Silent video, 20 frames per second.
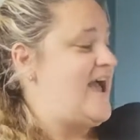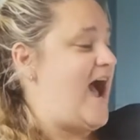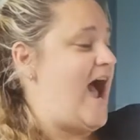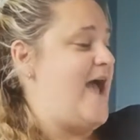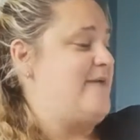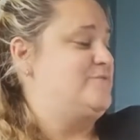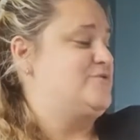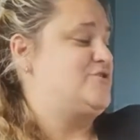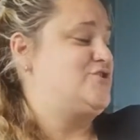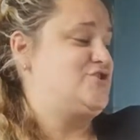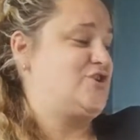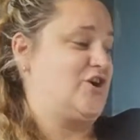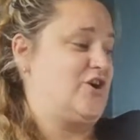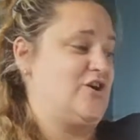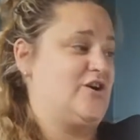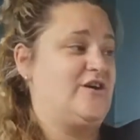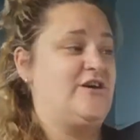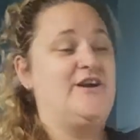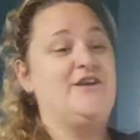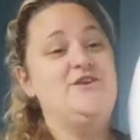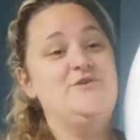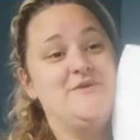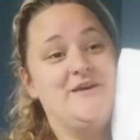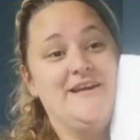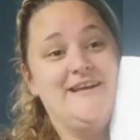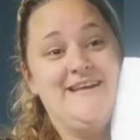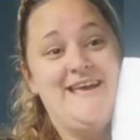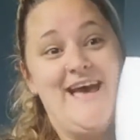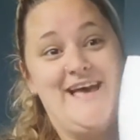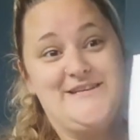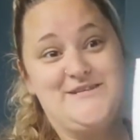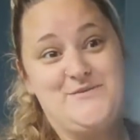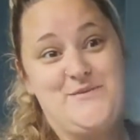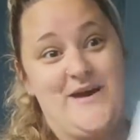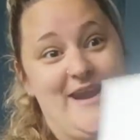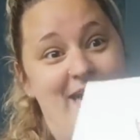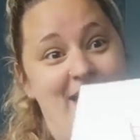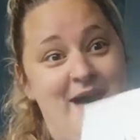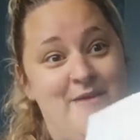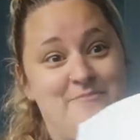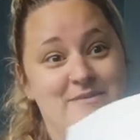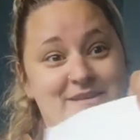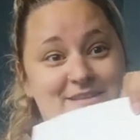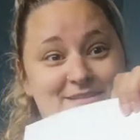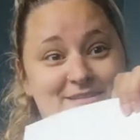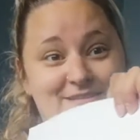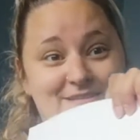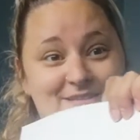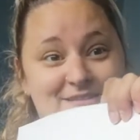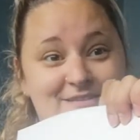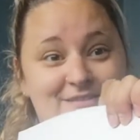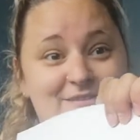I'm sure you can guess what happened.